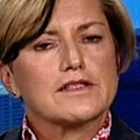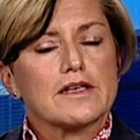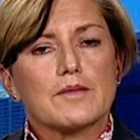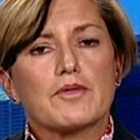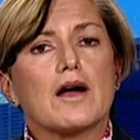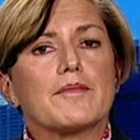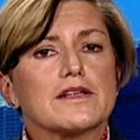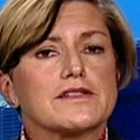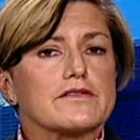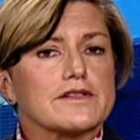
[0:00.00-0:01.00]
uh, the Prime
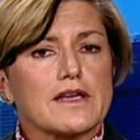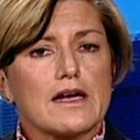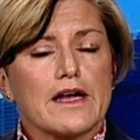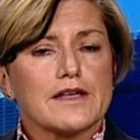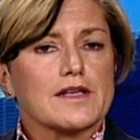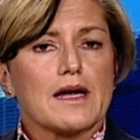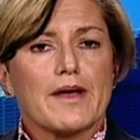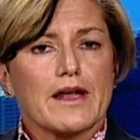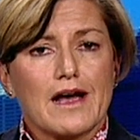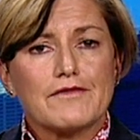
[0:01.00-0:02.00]
Minister has, has come
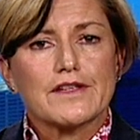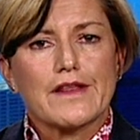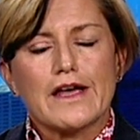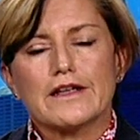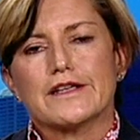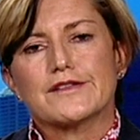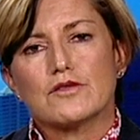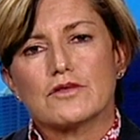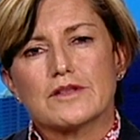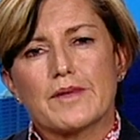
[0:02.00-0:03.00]
out after that and he's
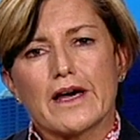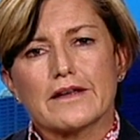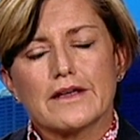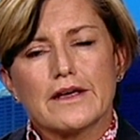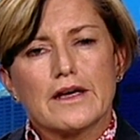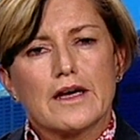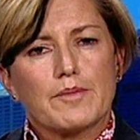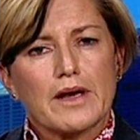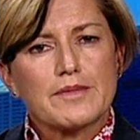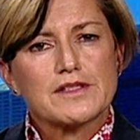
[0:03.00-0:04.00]
talked about a
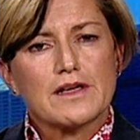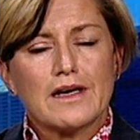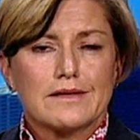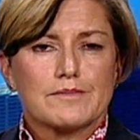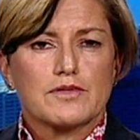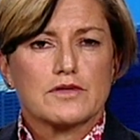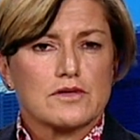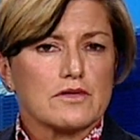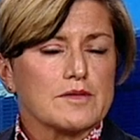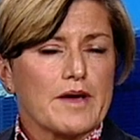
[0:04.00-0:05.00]
plebiscite,
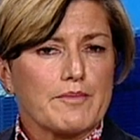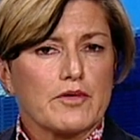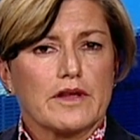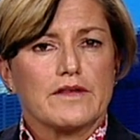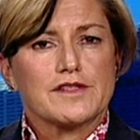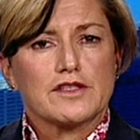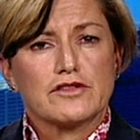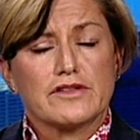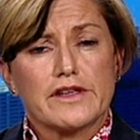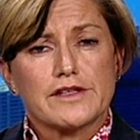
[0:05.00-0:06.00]
talked about putting this
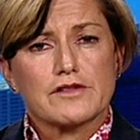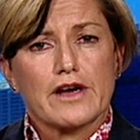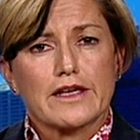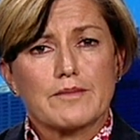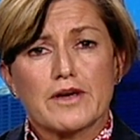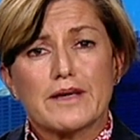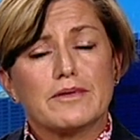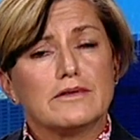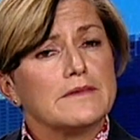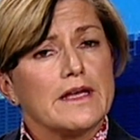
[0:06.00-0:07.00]
issue to the Australian
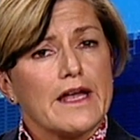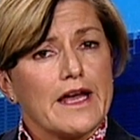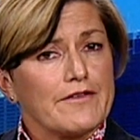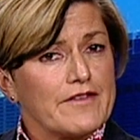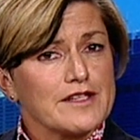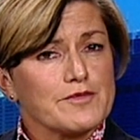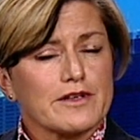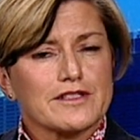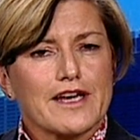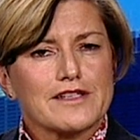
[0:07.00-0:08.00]
people. And if that's what
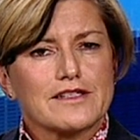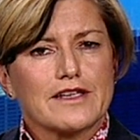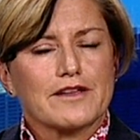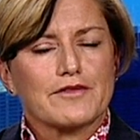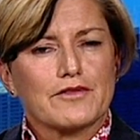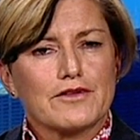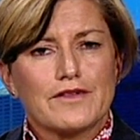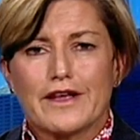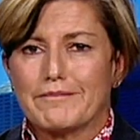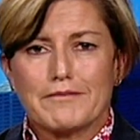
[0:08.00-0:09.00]
it takes to get it through,
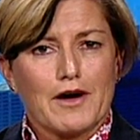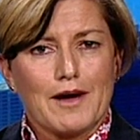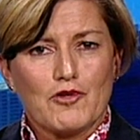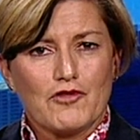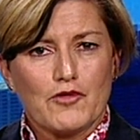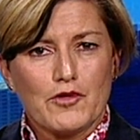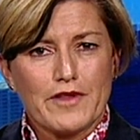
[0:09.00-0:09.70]
then I'm all for